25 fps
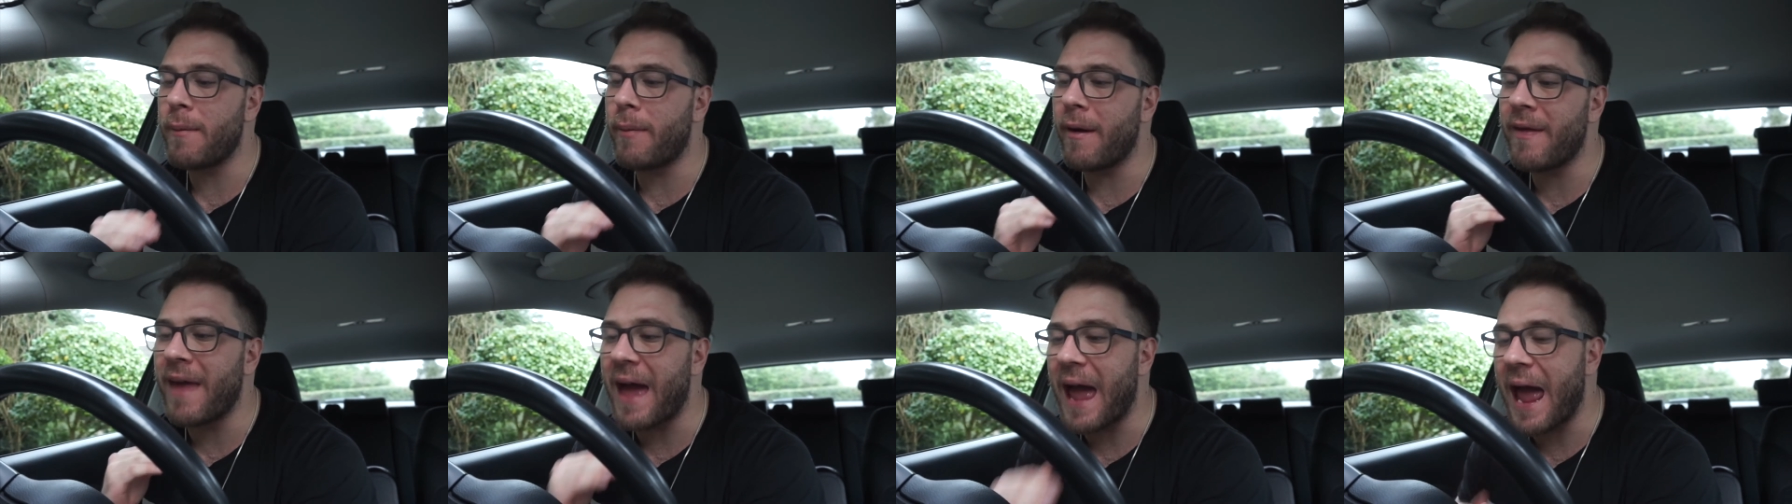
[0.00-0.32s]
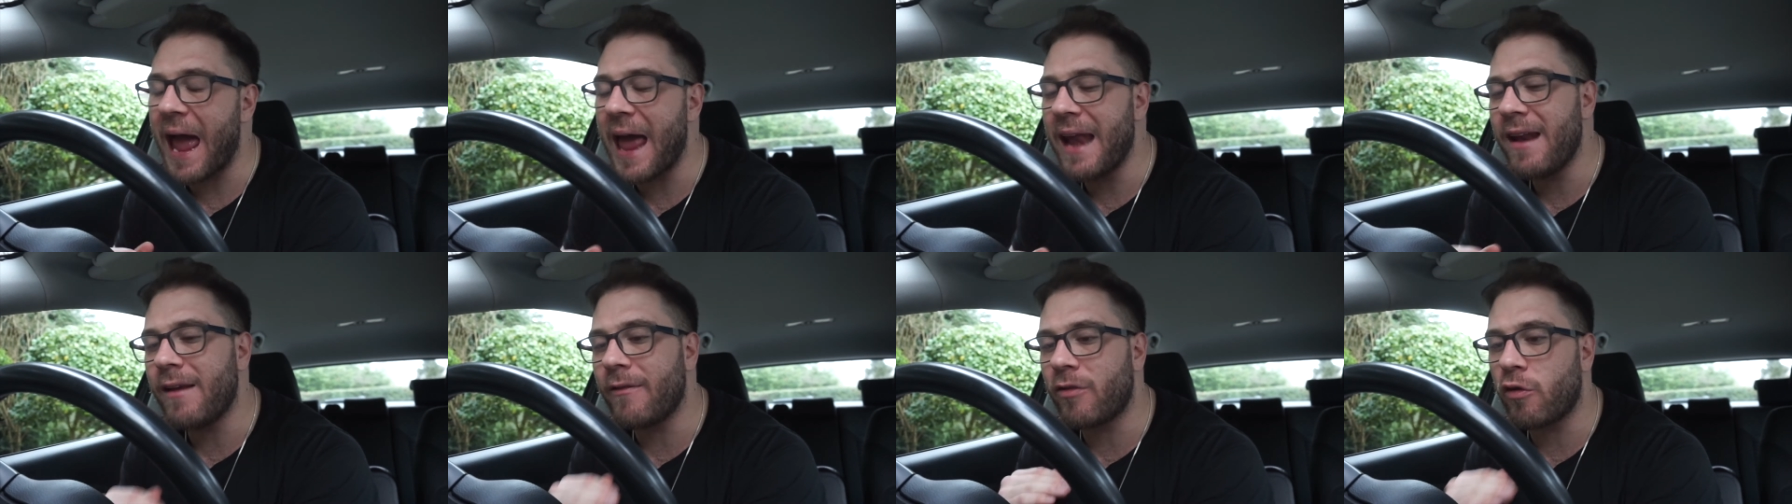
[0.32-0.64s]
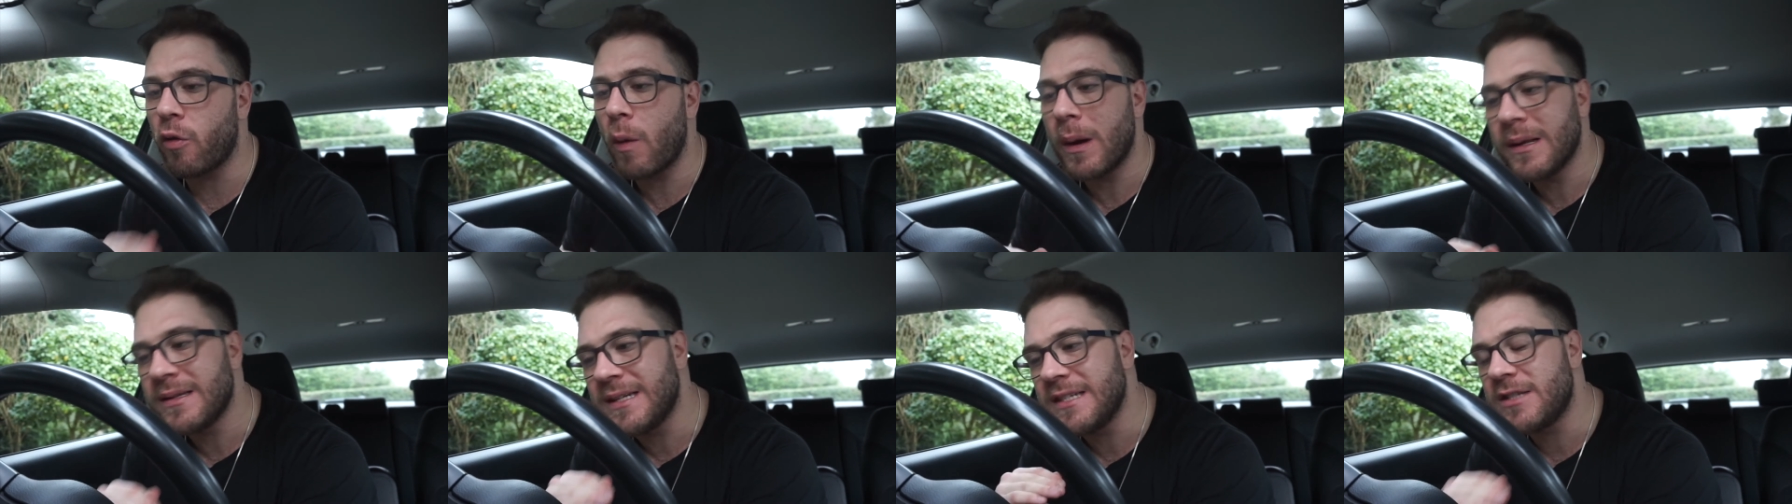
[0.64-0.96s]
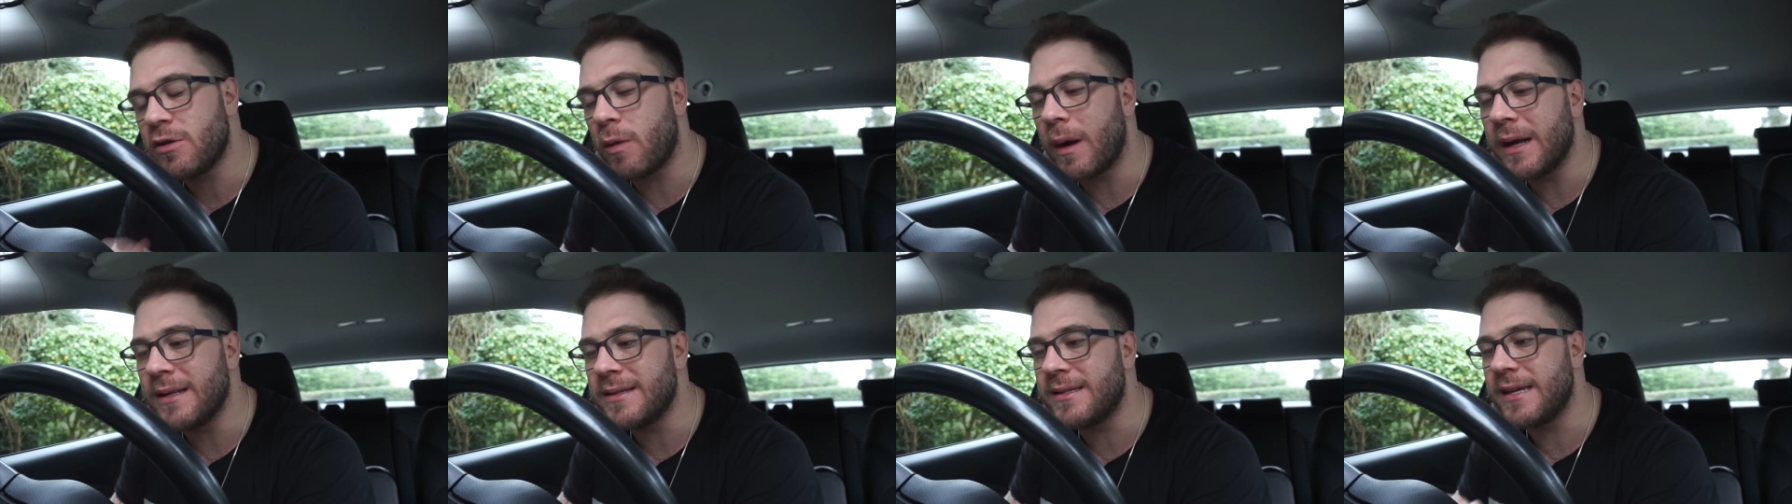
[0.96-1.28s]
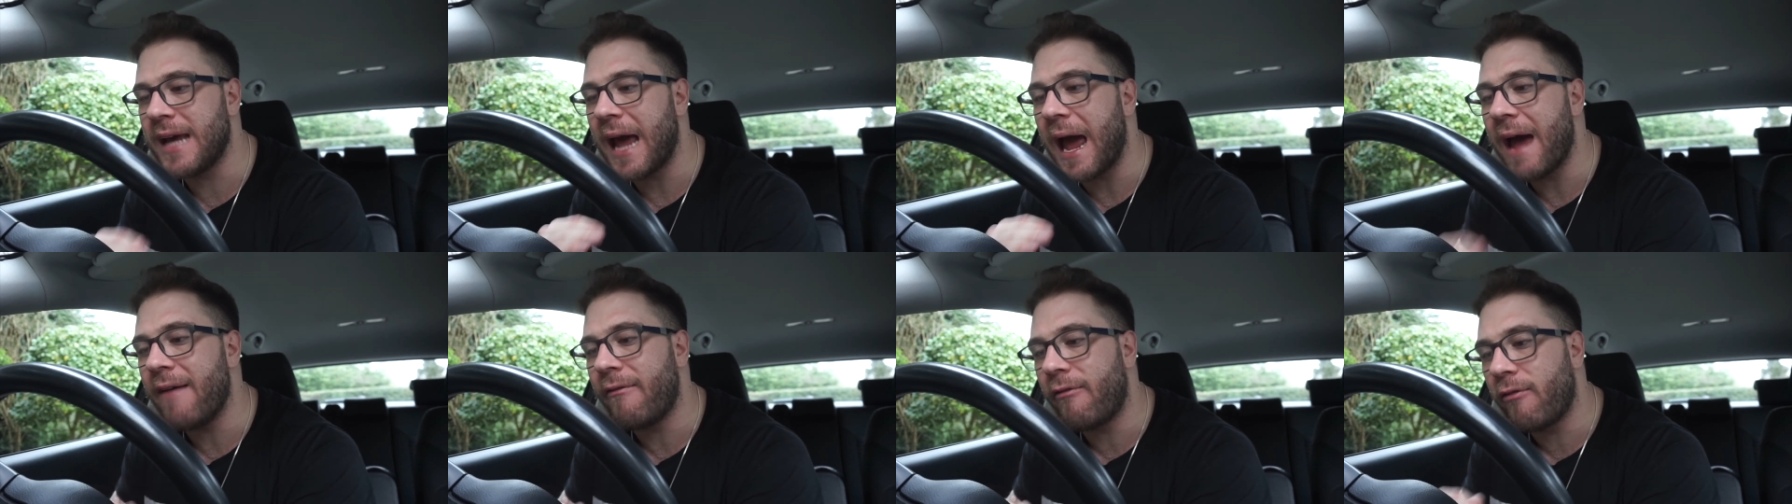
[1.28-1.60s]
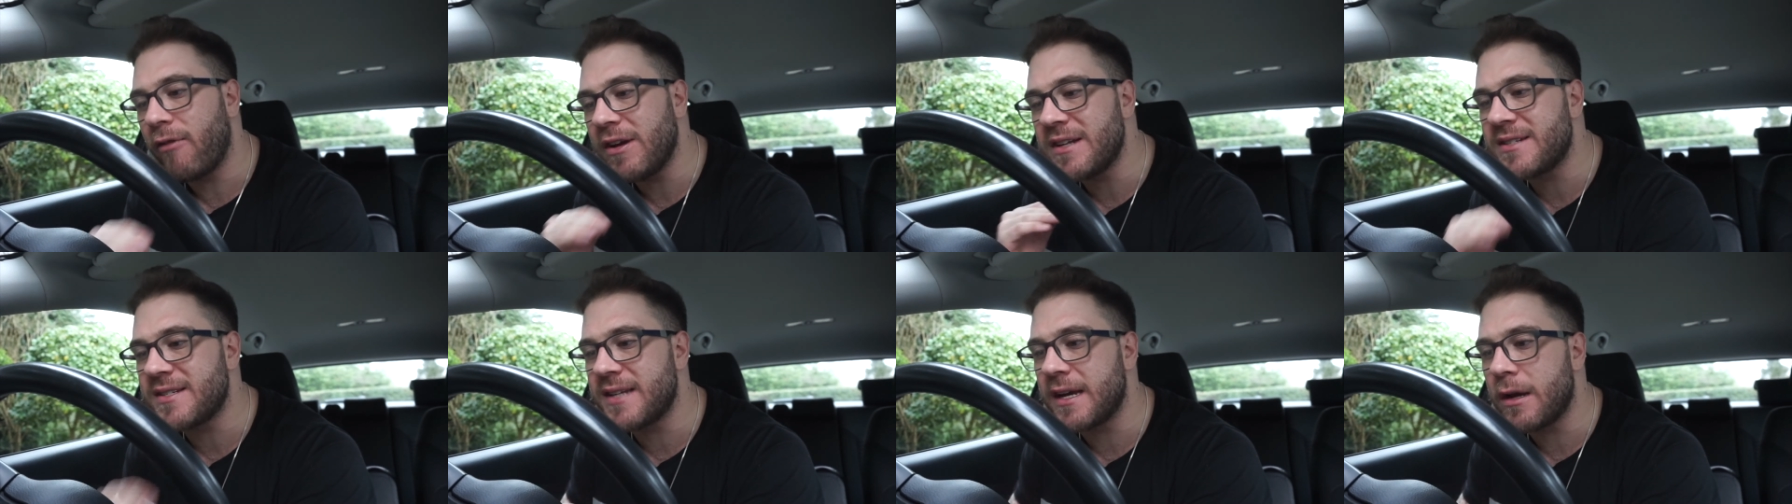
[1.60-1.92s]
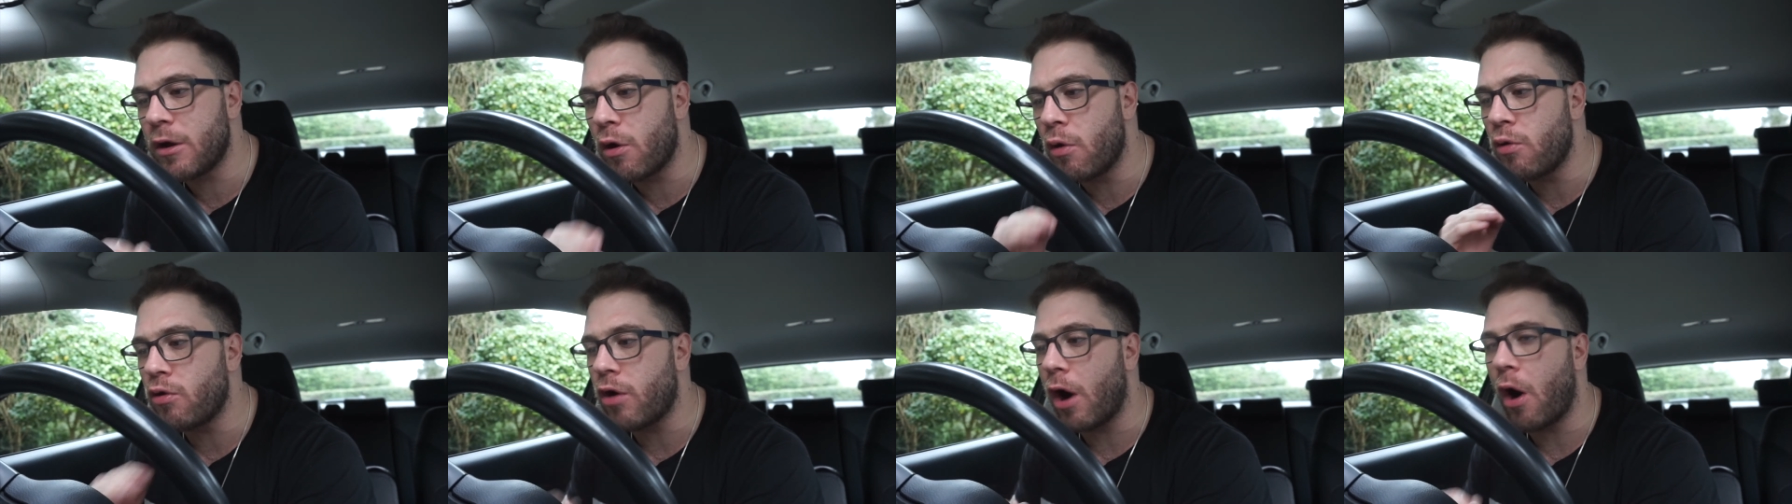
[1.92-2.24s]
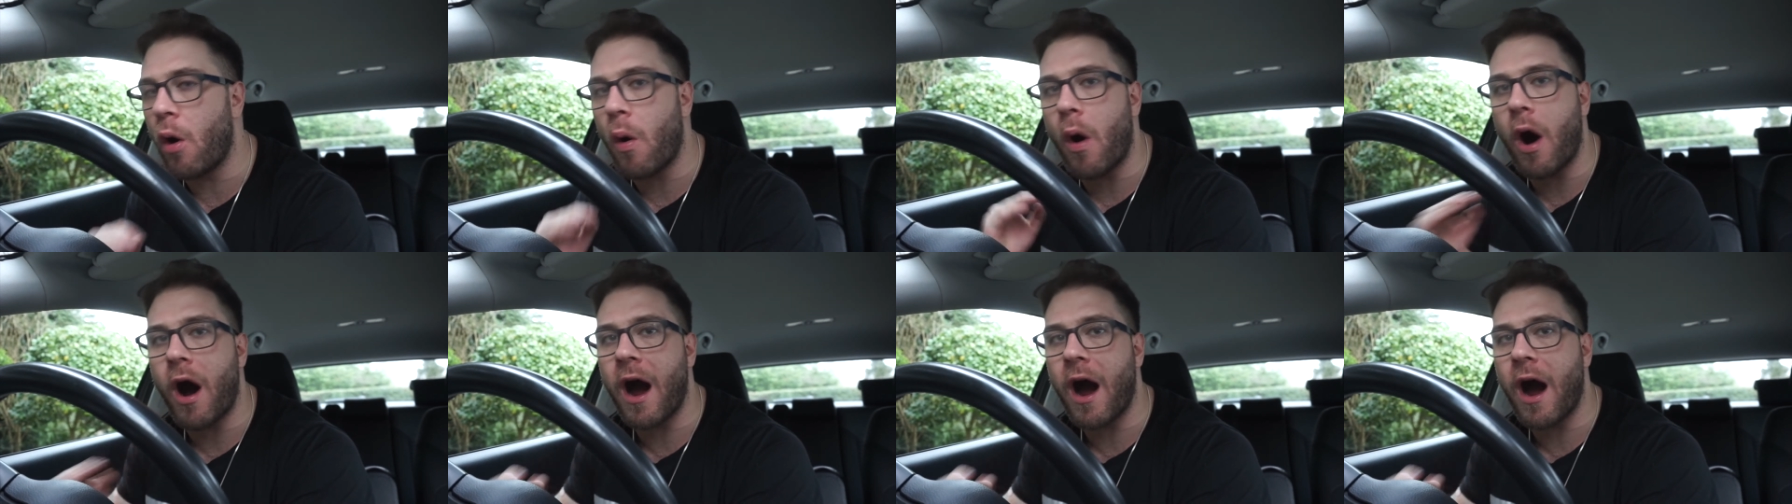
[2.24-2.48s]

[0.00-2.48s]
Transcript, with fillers: By the end of 2020, every single goal